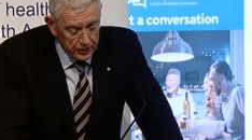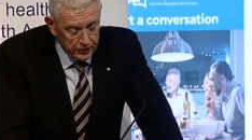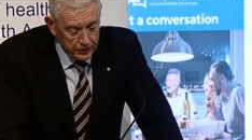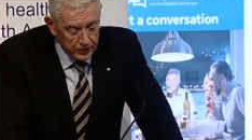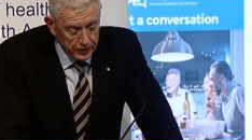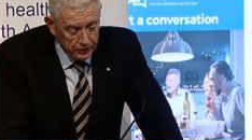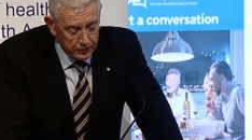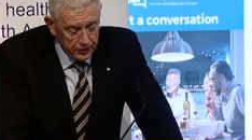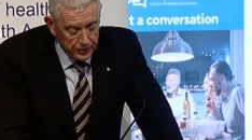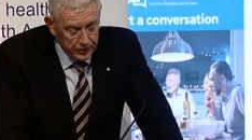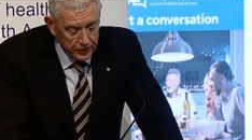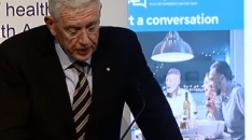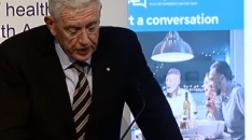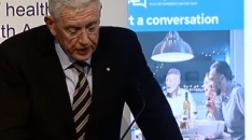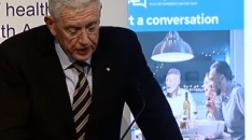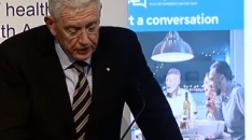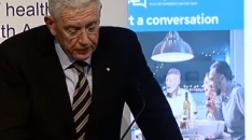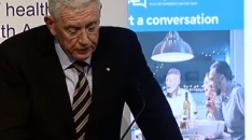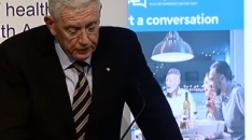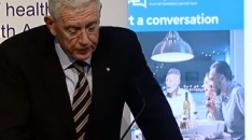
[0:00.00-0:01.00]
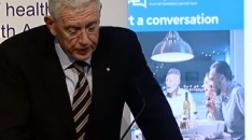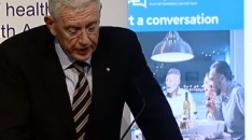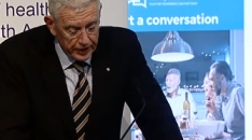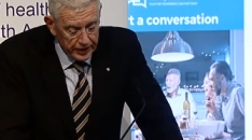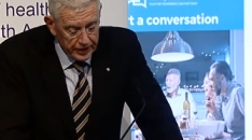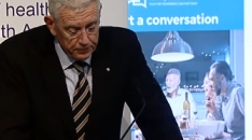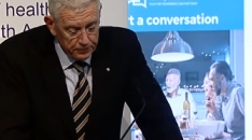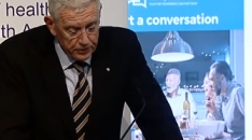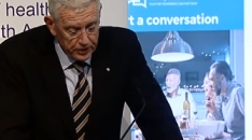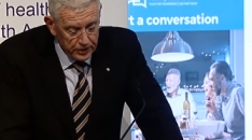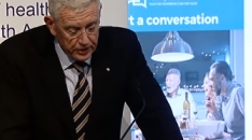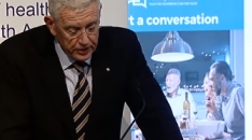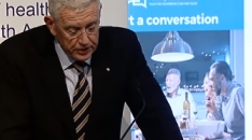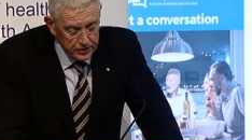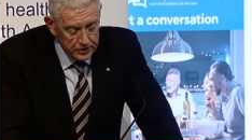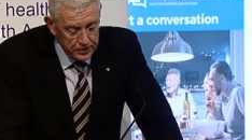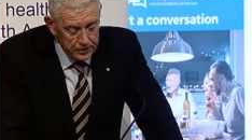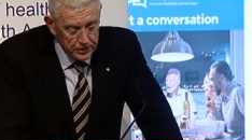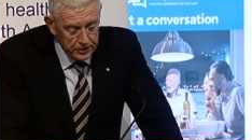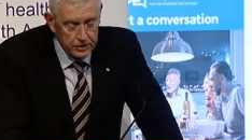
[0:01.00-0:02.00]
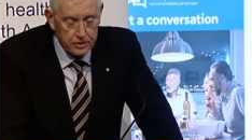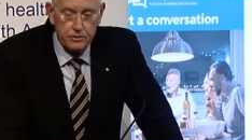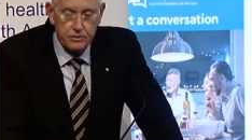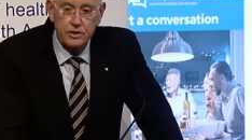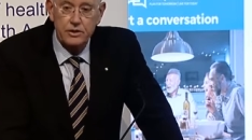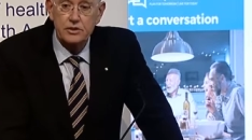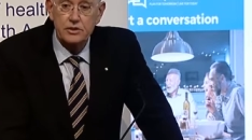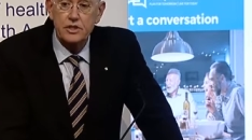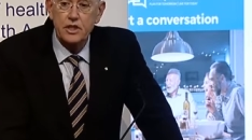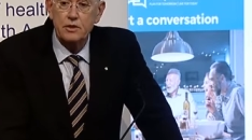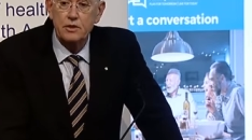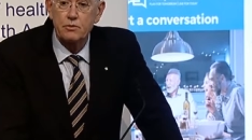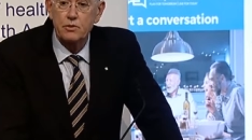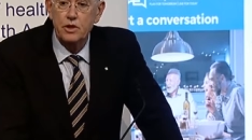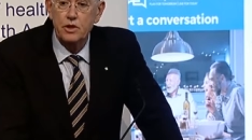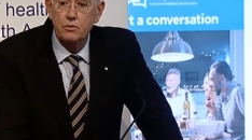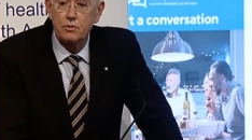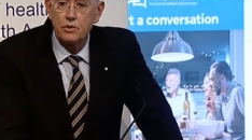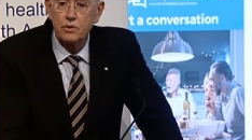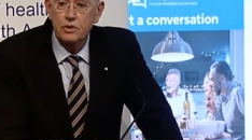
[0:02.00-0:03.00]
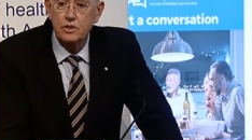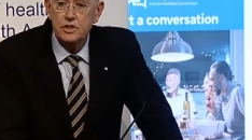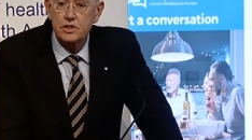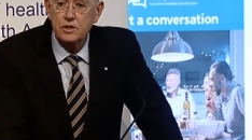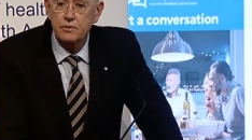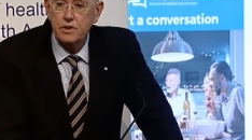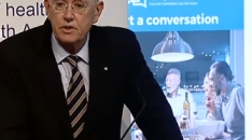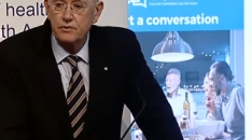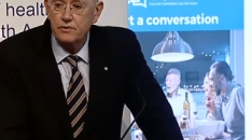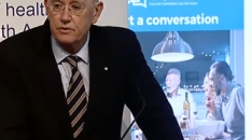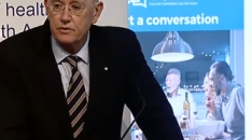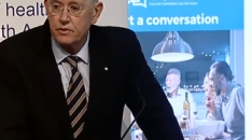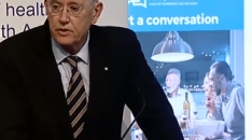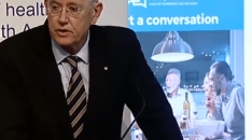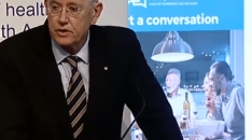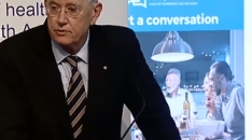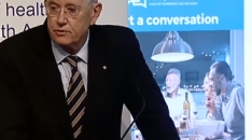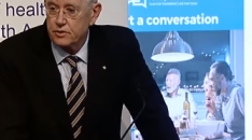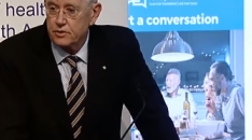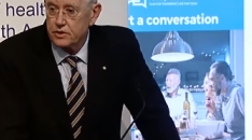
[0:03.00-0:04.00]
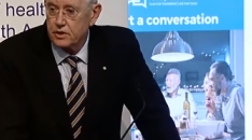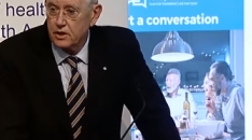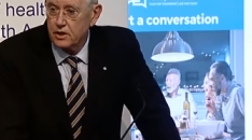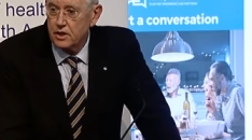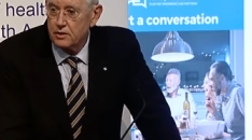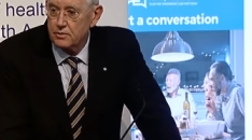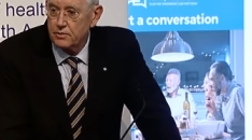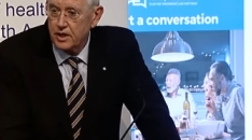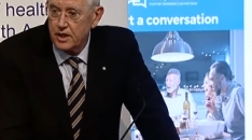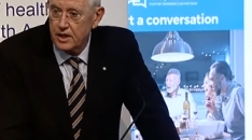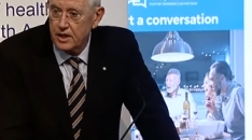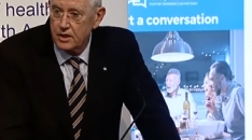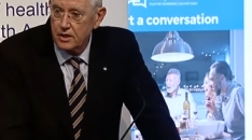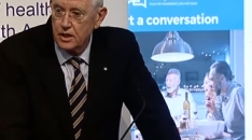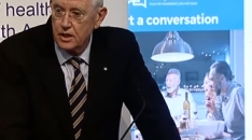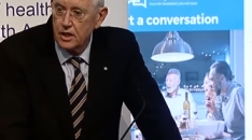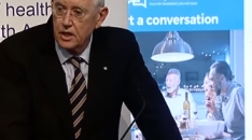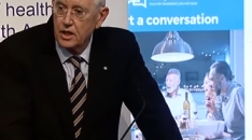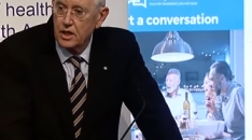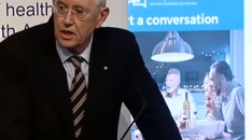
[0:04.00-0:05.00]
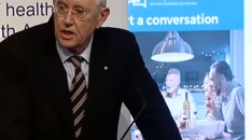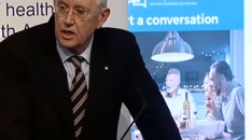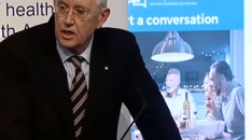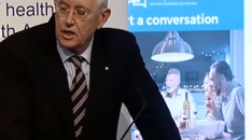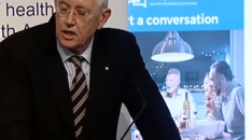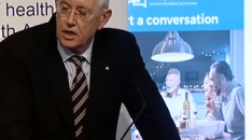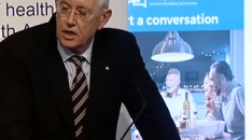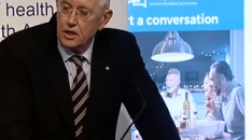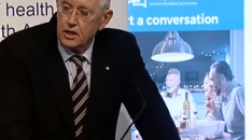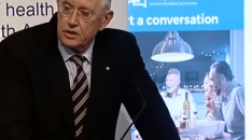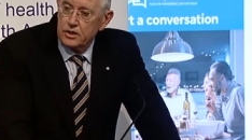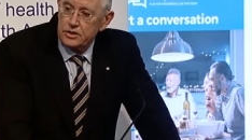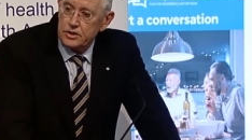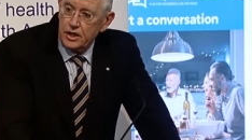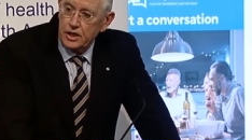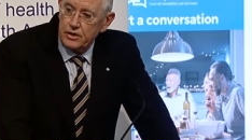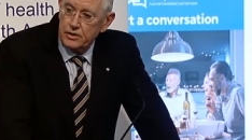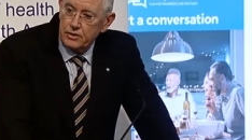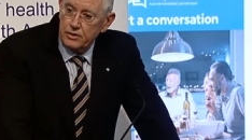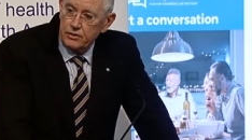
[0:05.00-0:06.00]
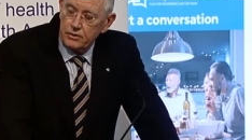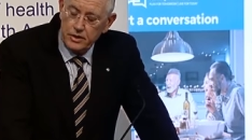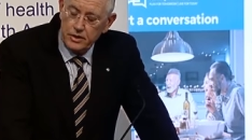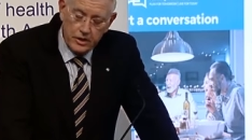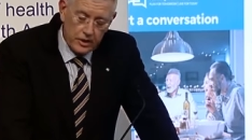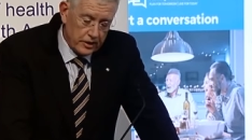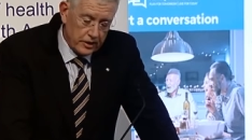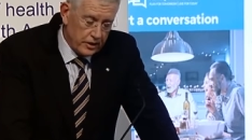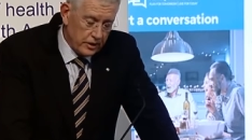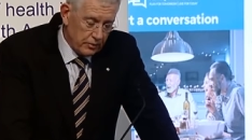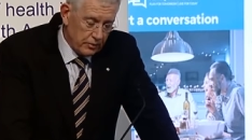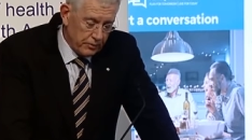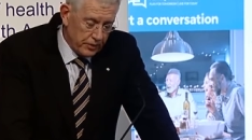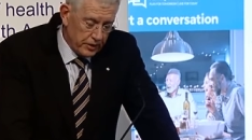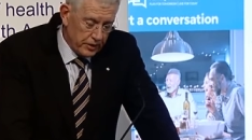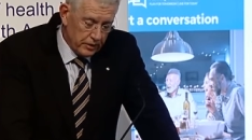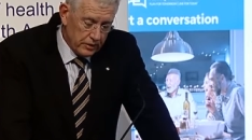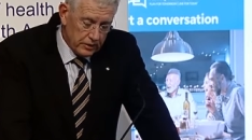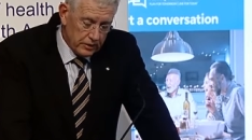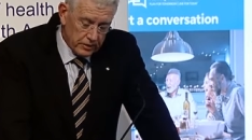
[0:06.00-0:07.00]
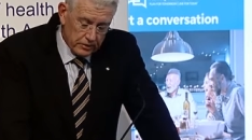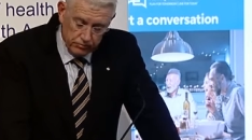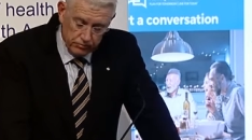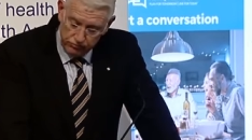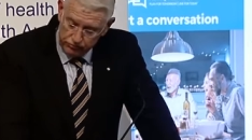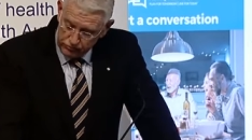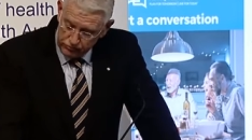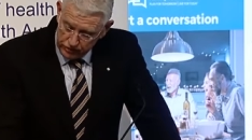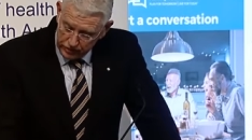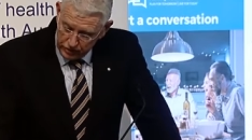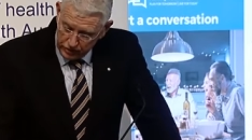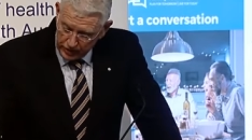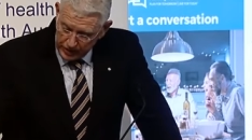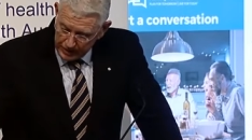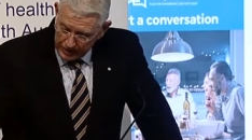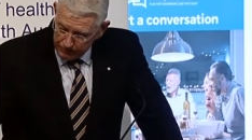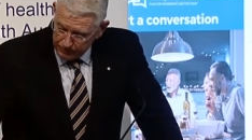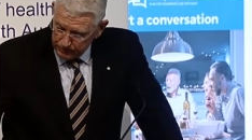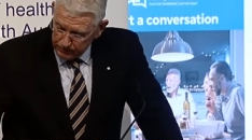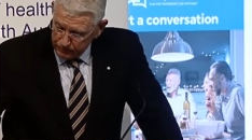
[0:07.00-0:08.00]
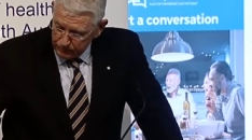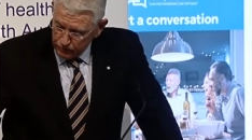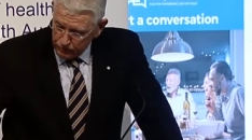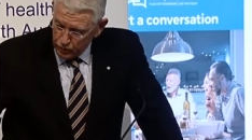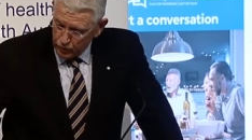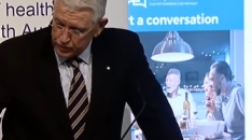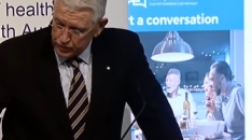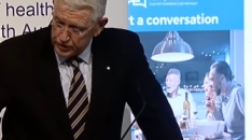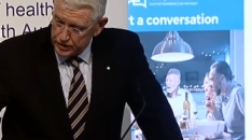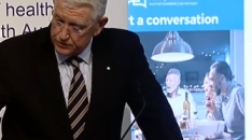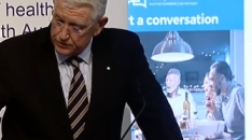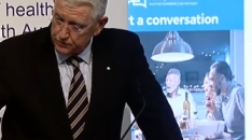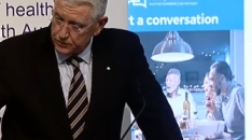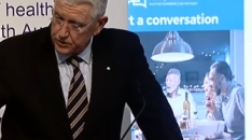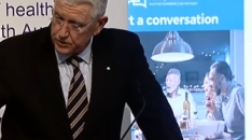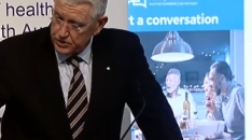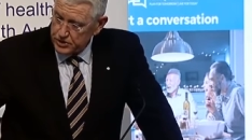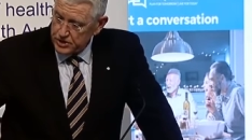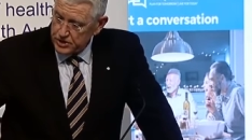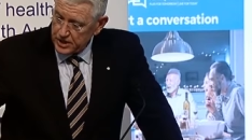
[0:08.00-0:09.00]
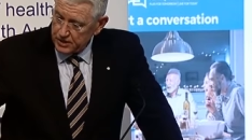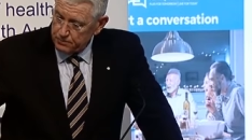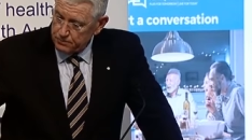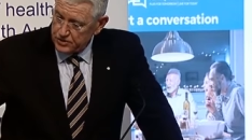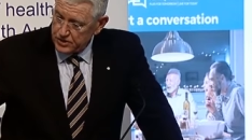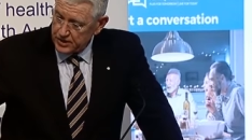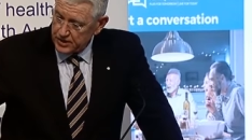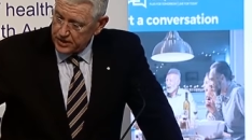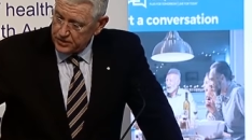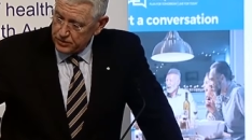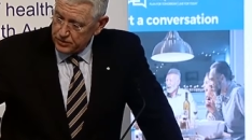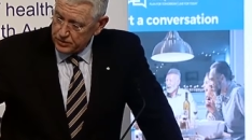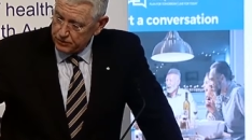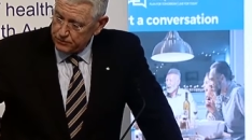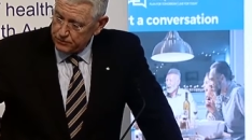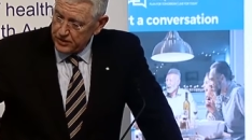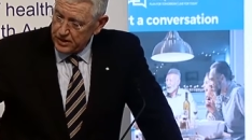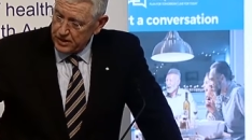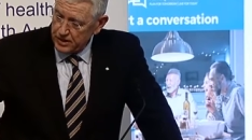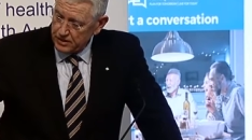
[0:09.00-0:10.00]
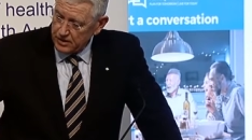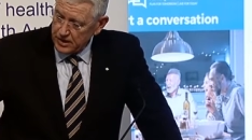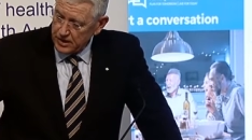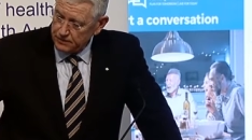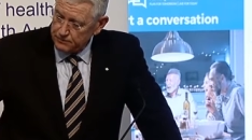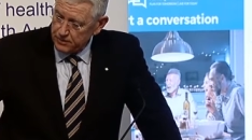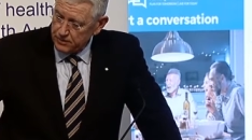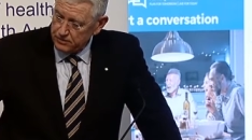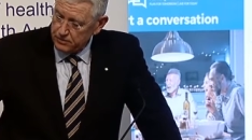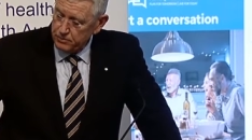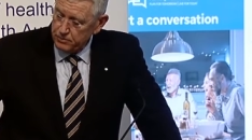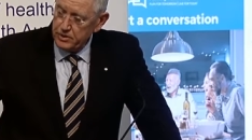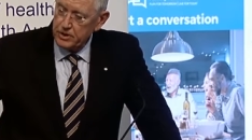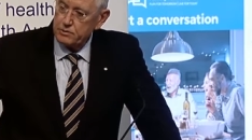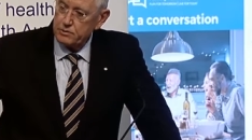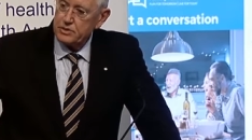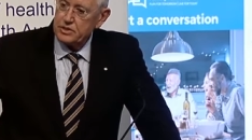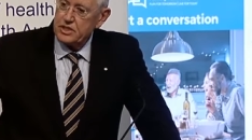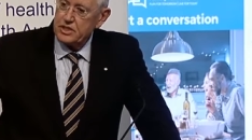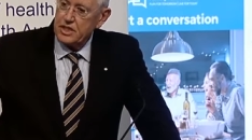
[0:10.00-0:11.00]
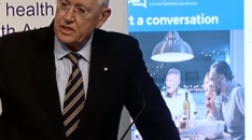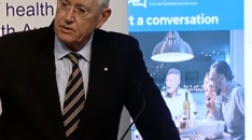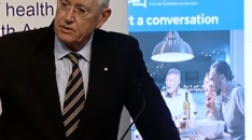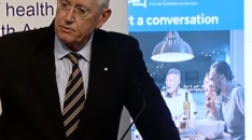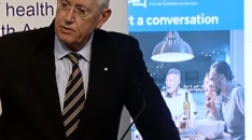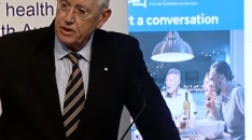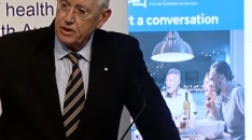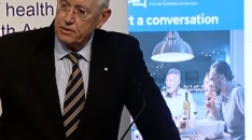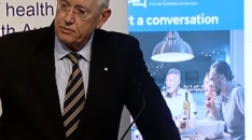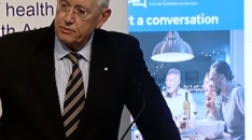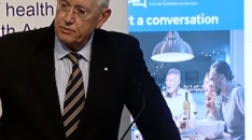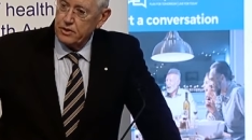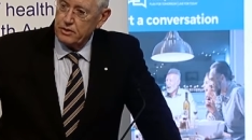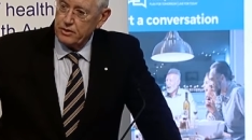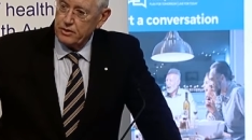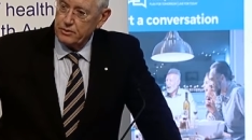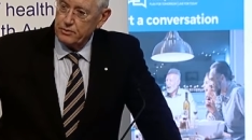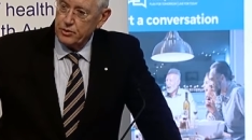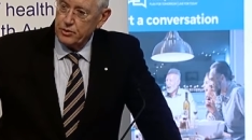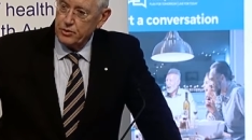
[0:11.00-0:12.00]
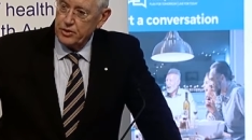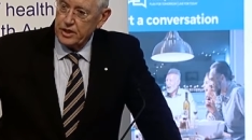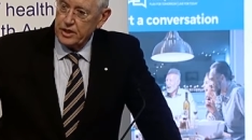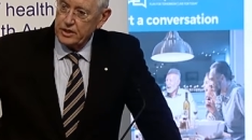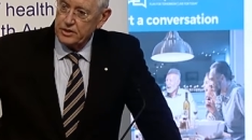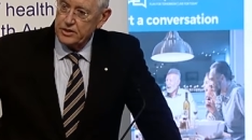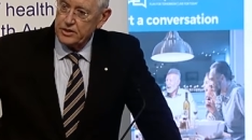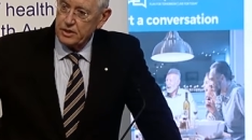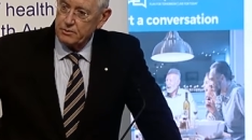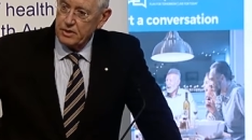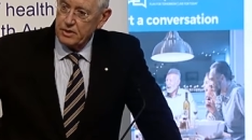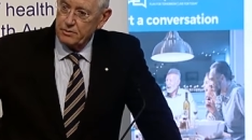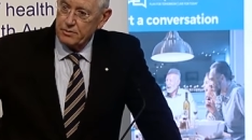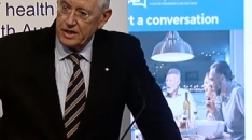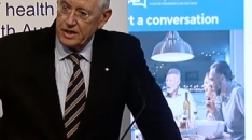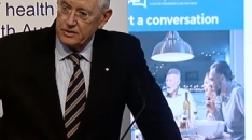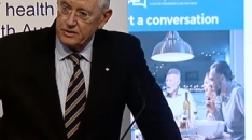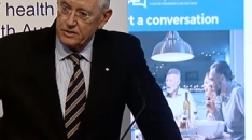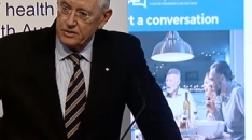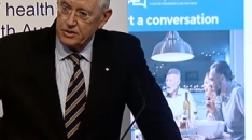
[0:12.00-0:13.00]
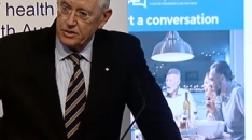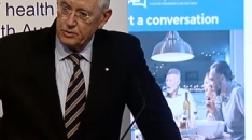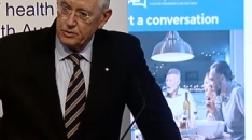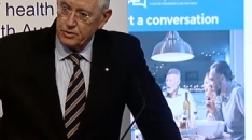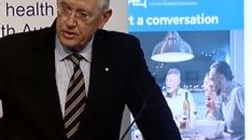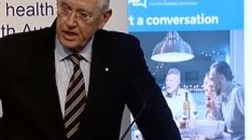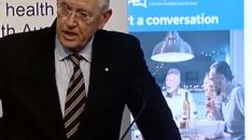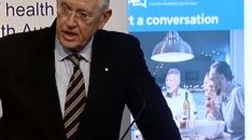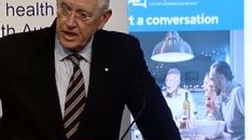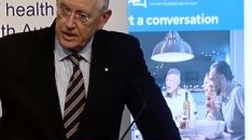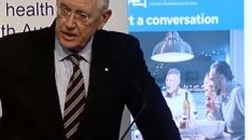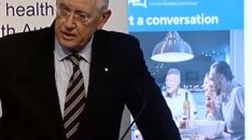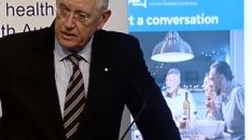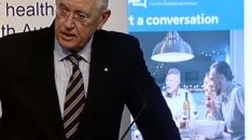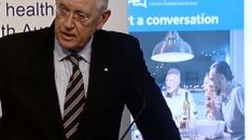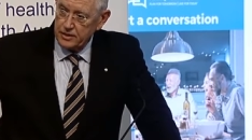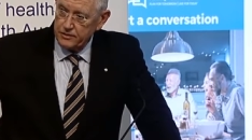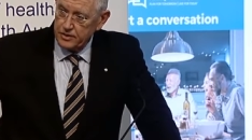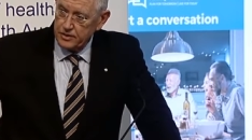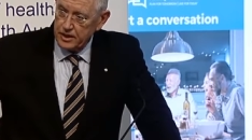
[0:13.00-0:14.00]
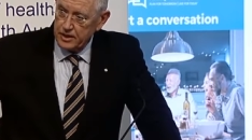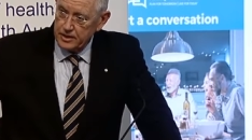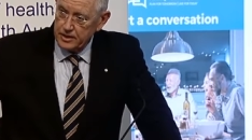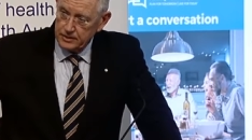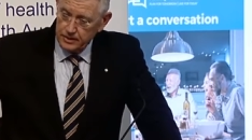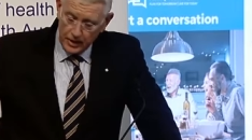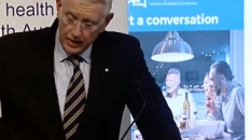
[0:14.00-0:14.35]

there were no antibiotics during the Second World War, so we live in a very different time now. So uh, little Bill got up, walked his first steps, and they took a photograph of him, and he was dead by the following morning. So mum had to deal with that. And then